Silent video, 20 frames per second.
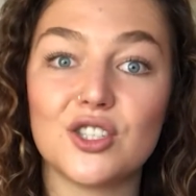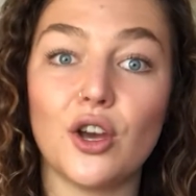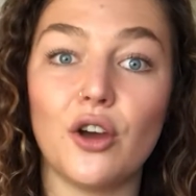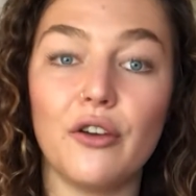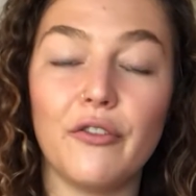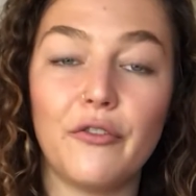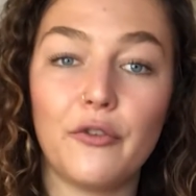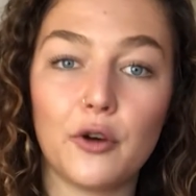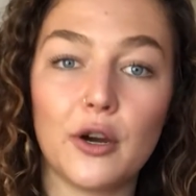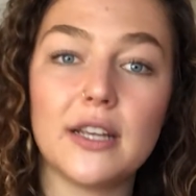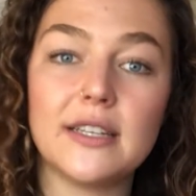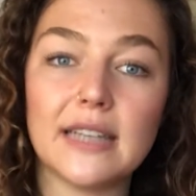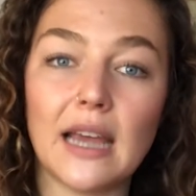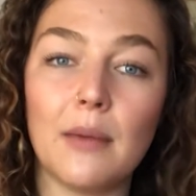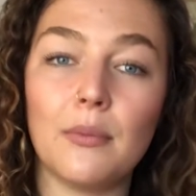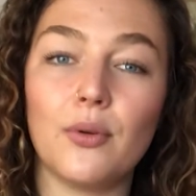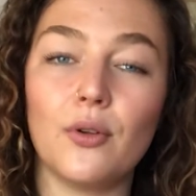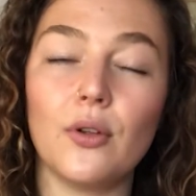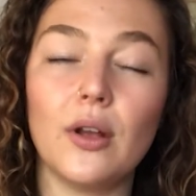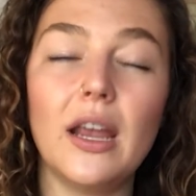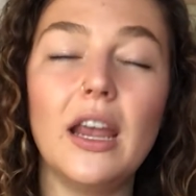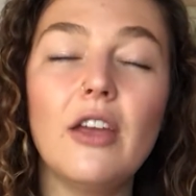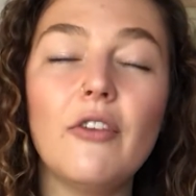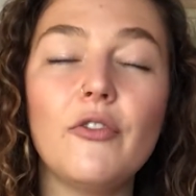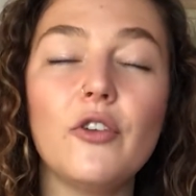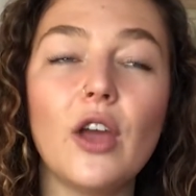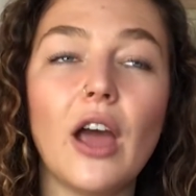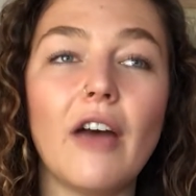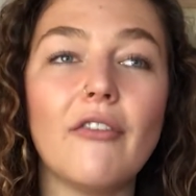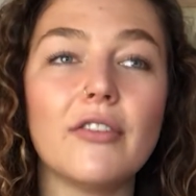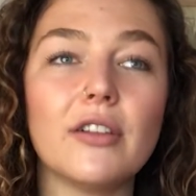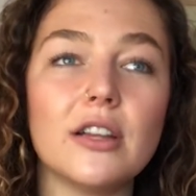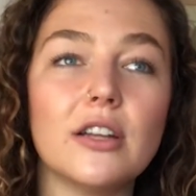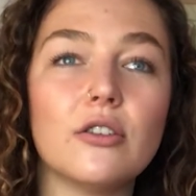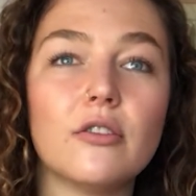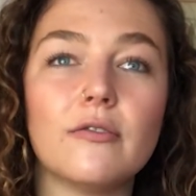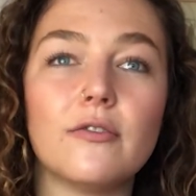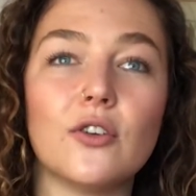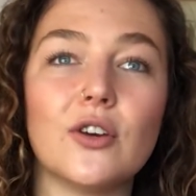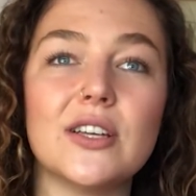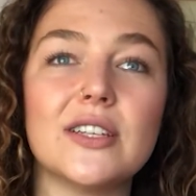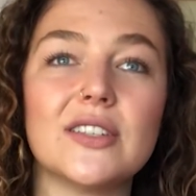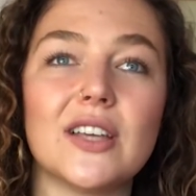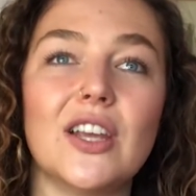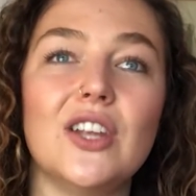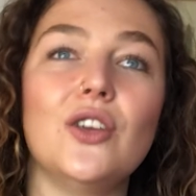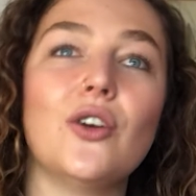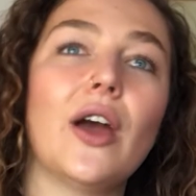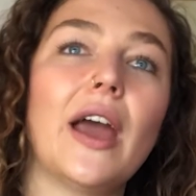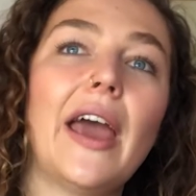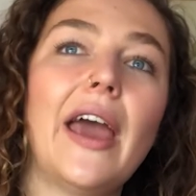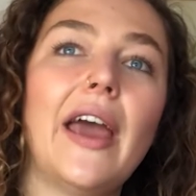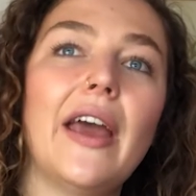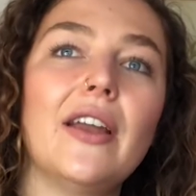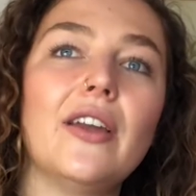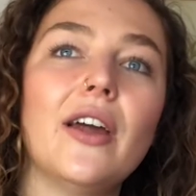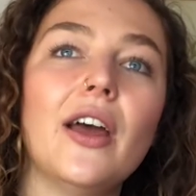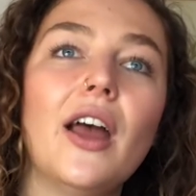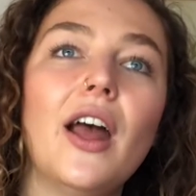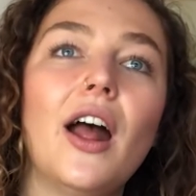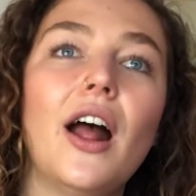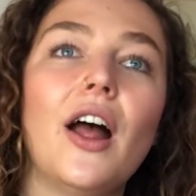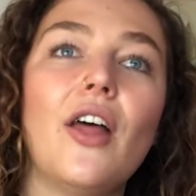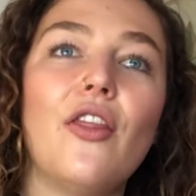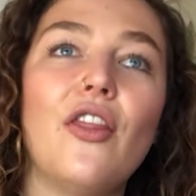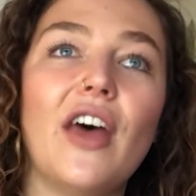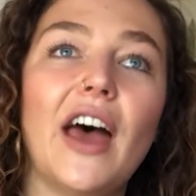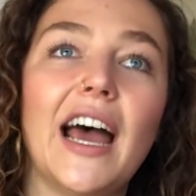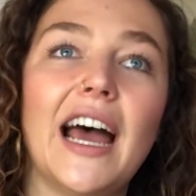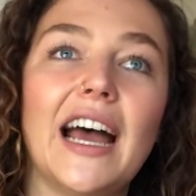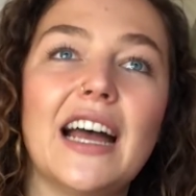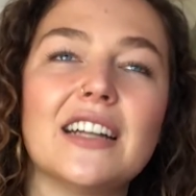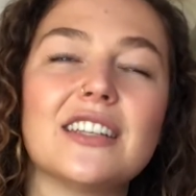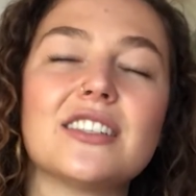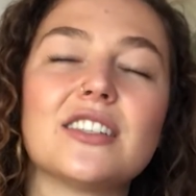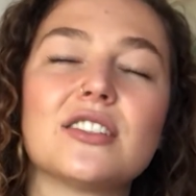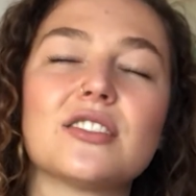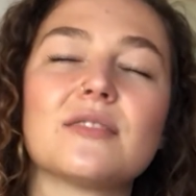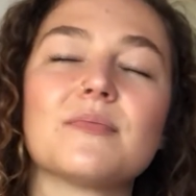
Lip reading: So for example, if you have a little voice in your head that